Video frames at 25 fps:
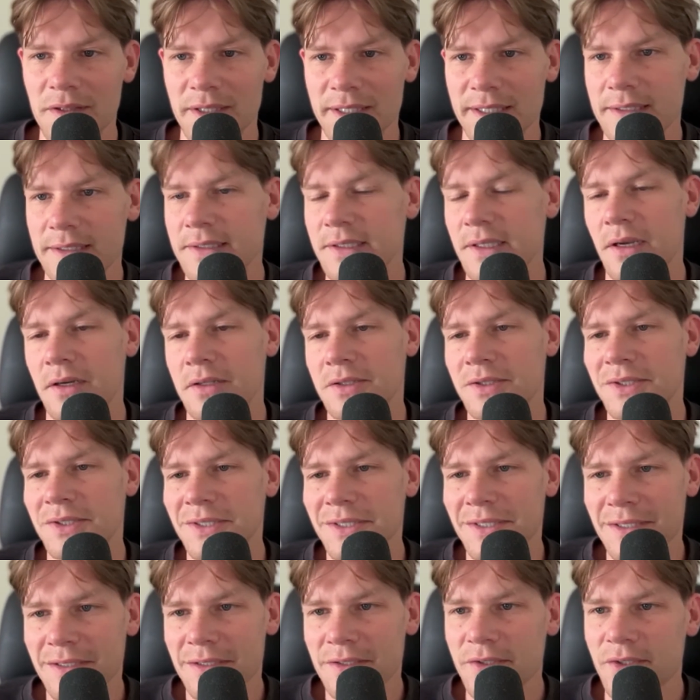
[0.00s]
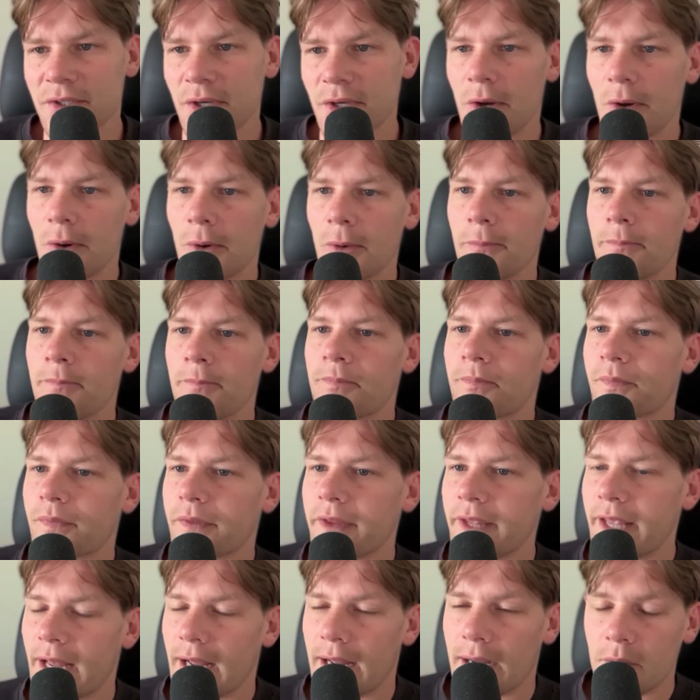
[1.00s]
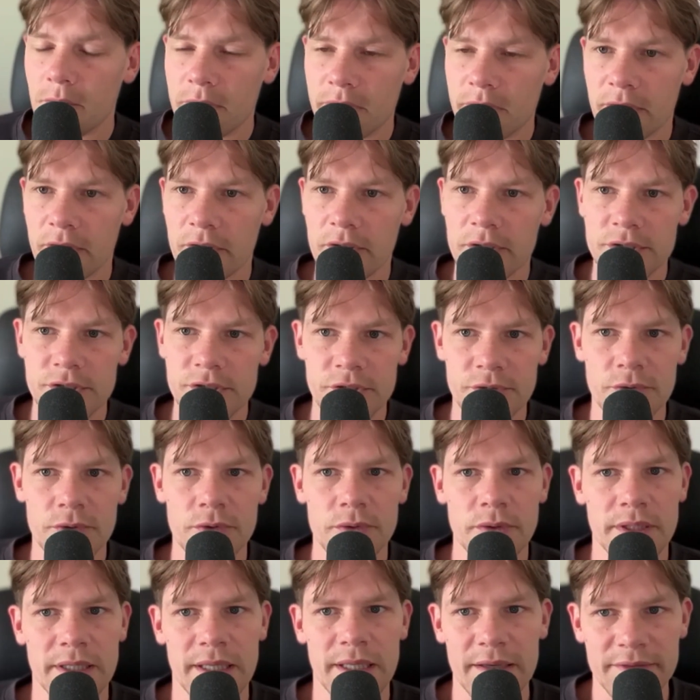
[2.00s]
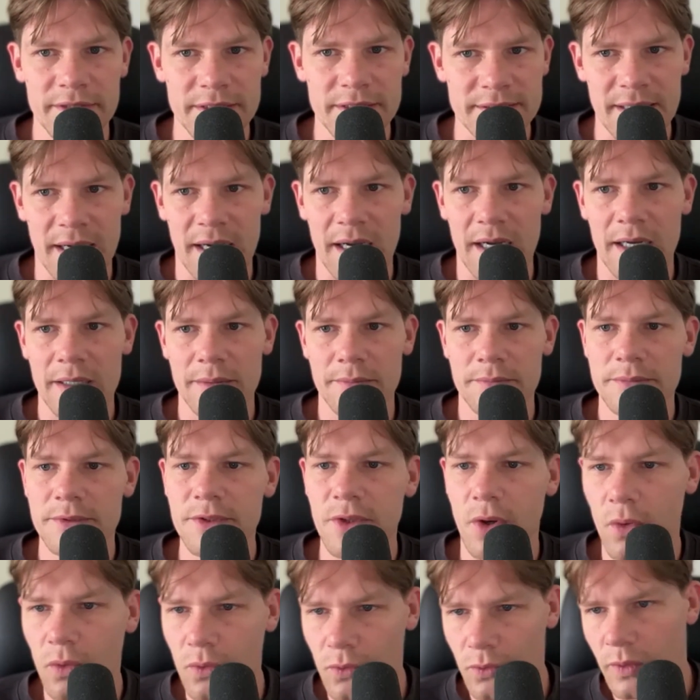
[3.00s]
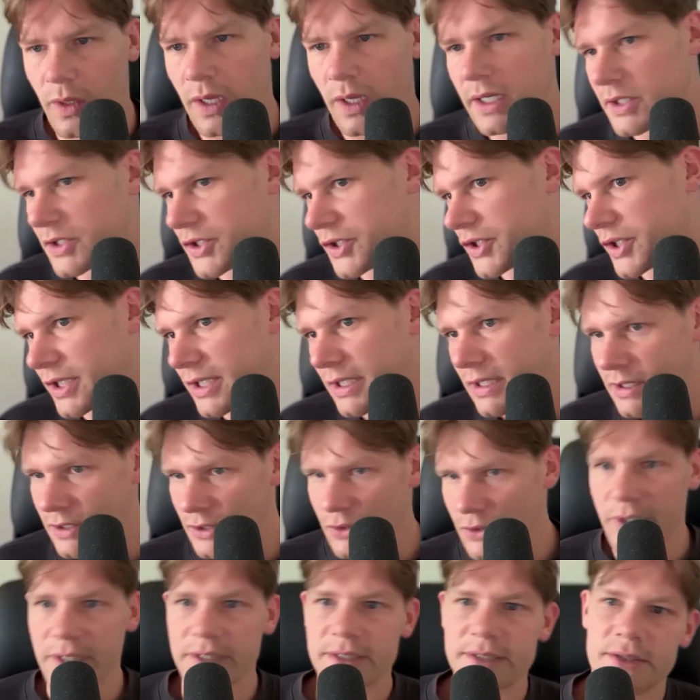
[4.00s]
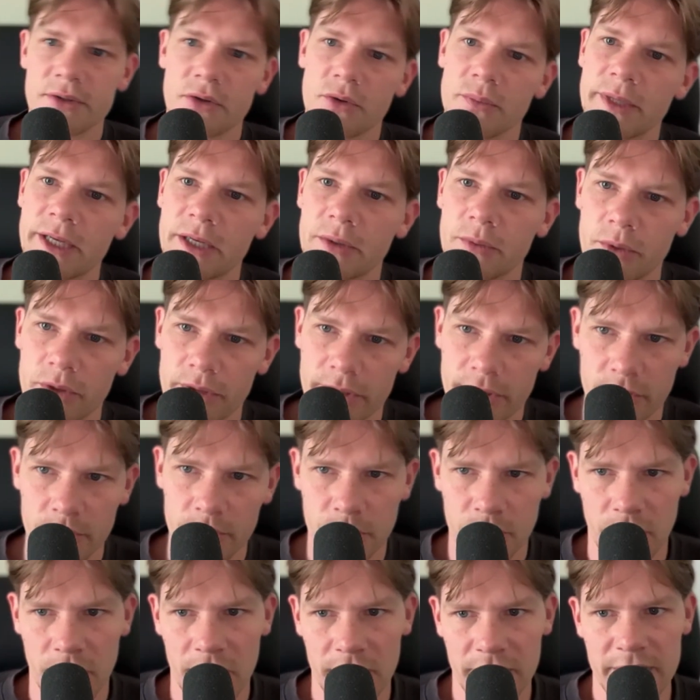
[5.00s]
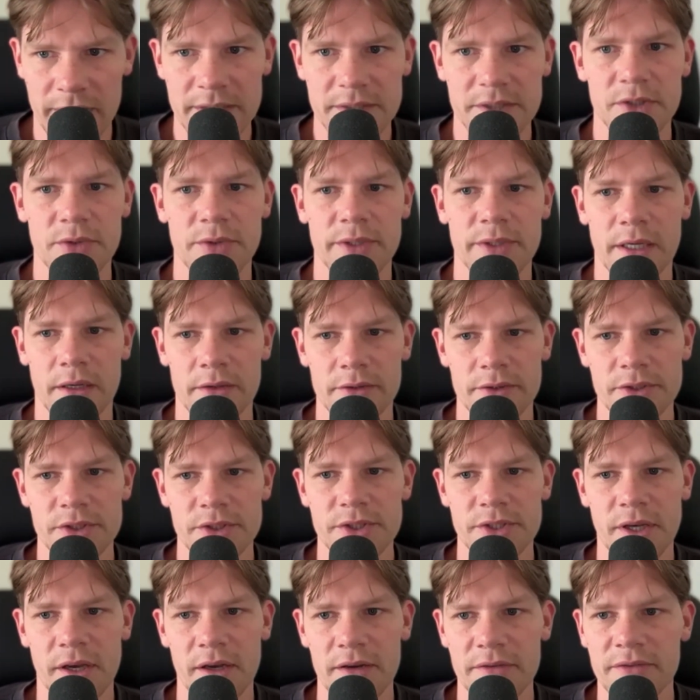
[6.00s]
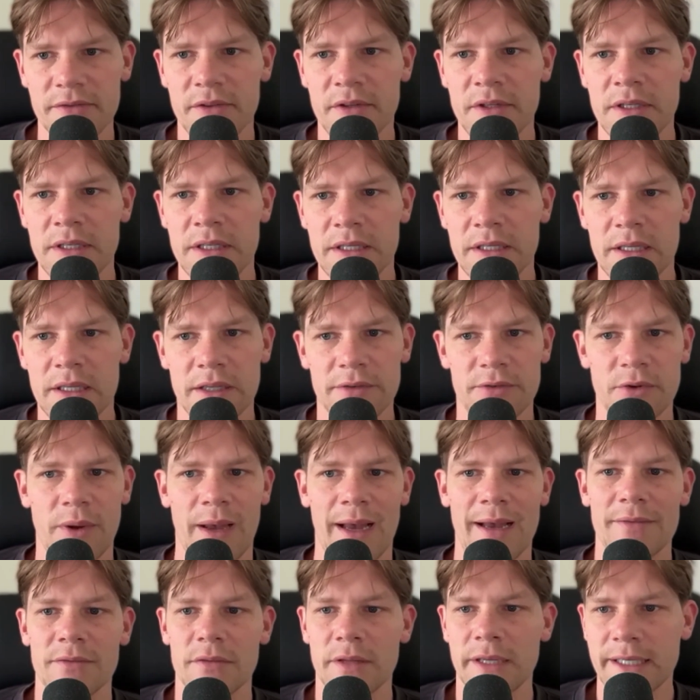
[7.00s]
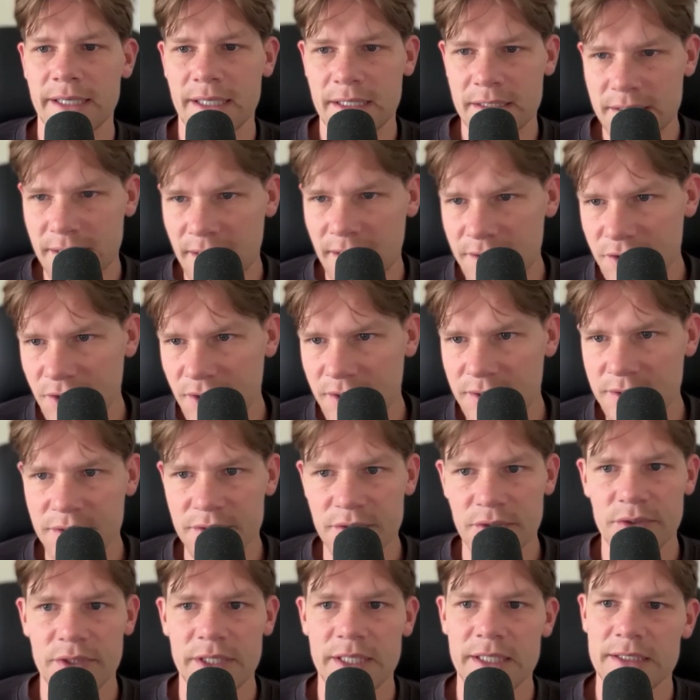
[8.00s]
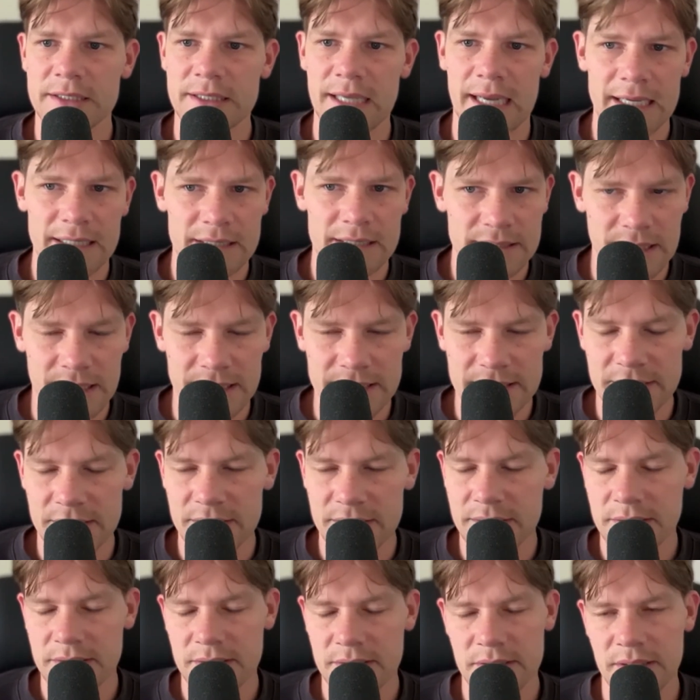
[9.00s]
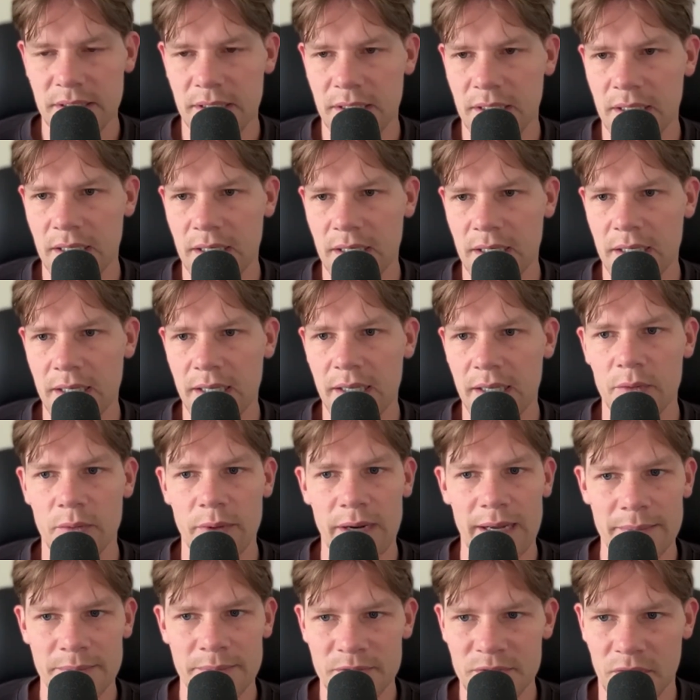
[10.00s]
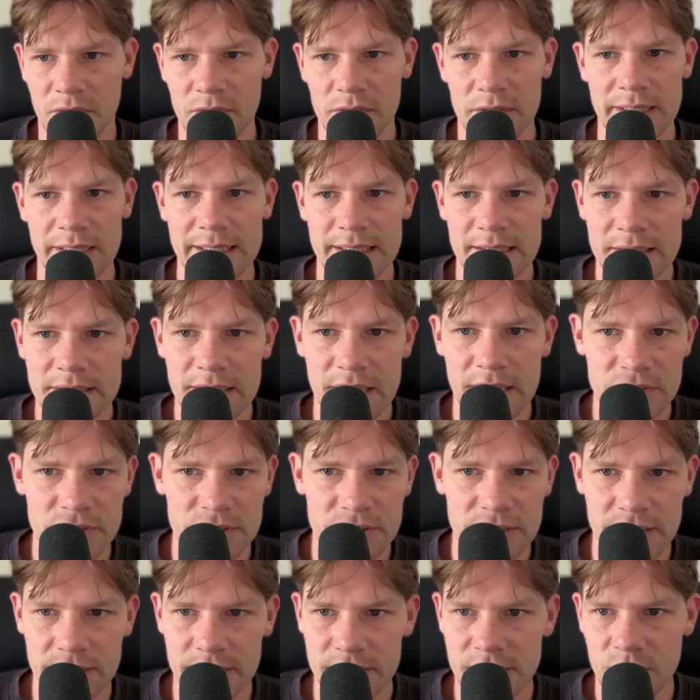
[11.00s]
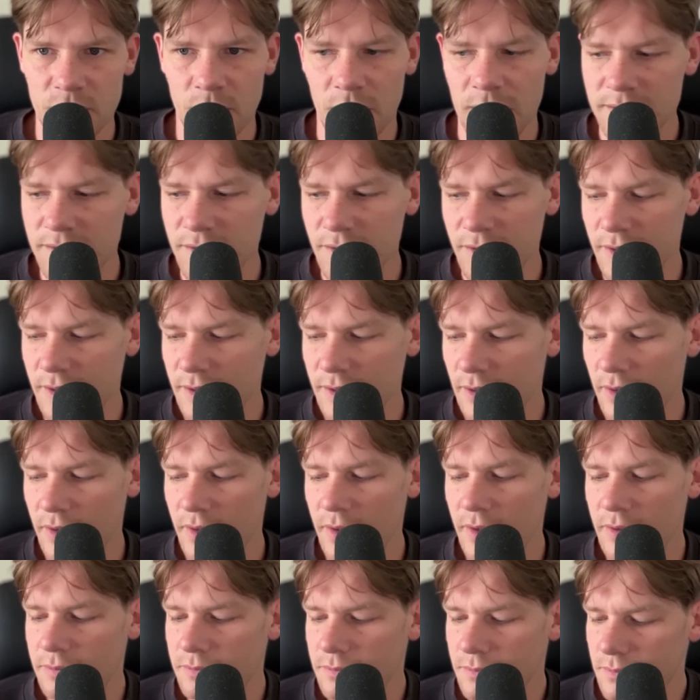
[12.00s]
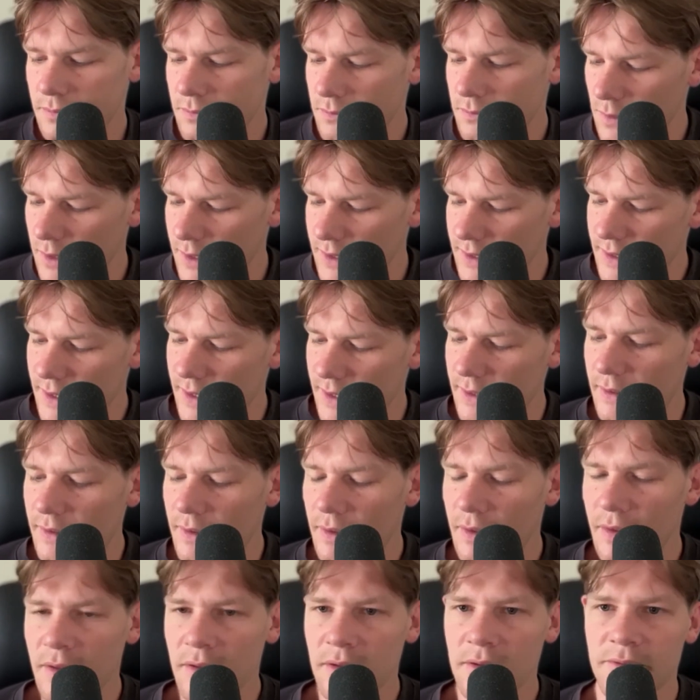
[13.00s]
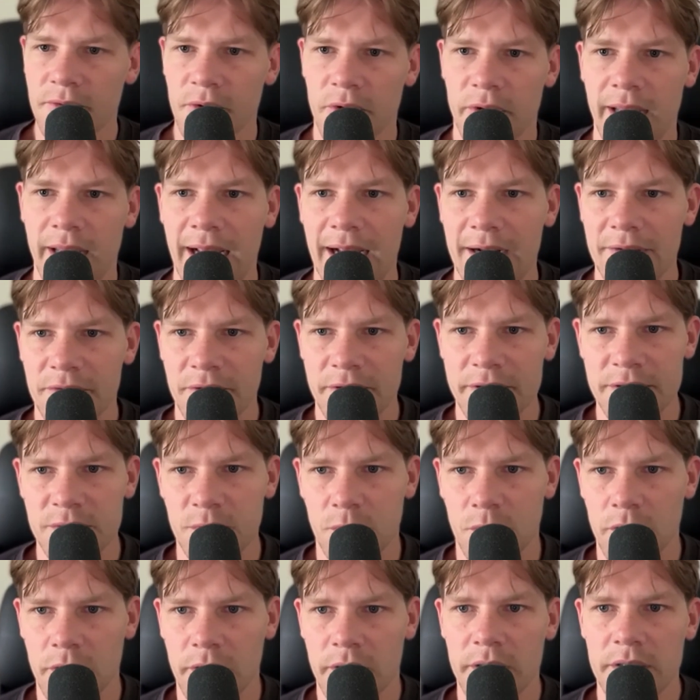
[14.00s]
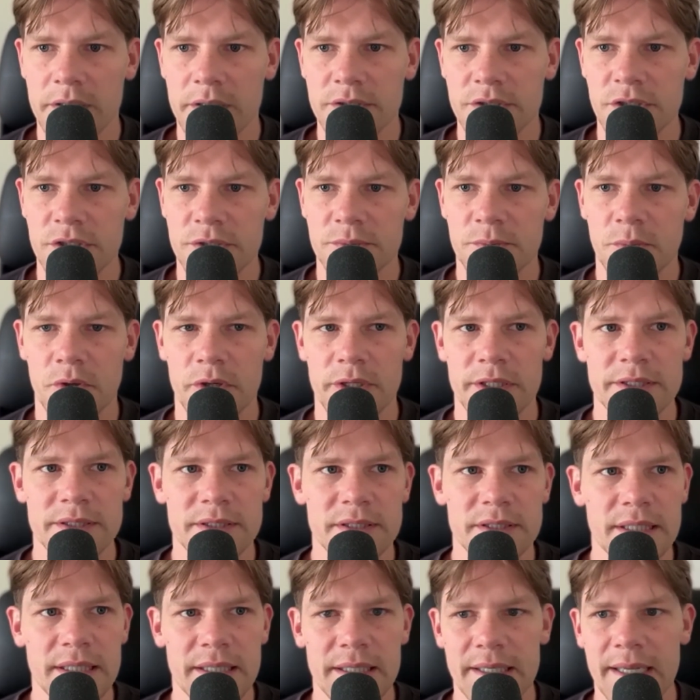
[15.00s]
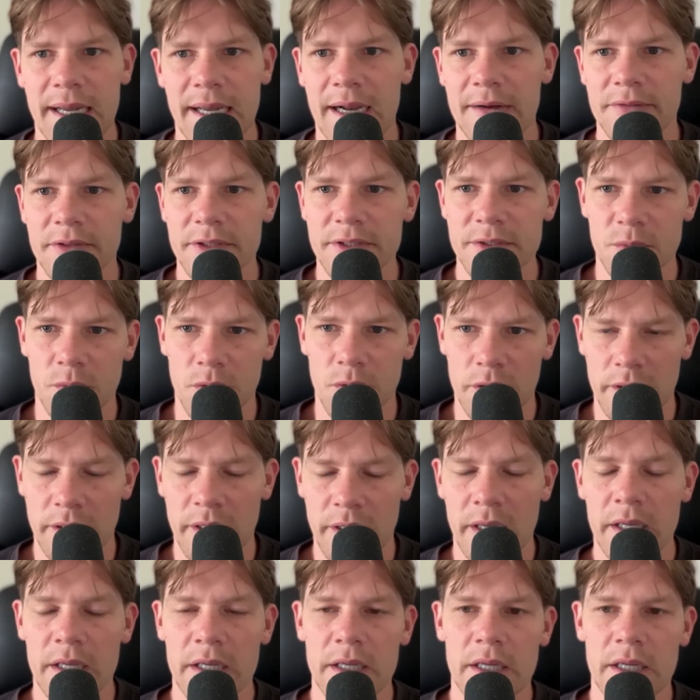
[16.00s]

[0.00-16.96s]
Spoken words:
Like it sucks. So yeah, I would encourage you, give it time. Don't rush. You can still make really good progress doing other stuff. If you have leg extensions, do the exact sets and reps on the leg extension that the squats are listed. For calf raise work, just put in seated calf raise work.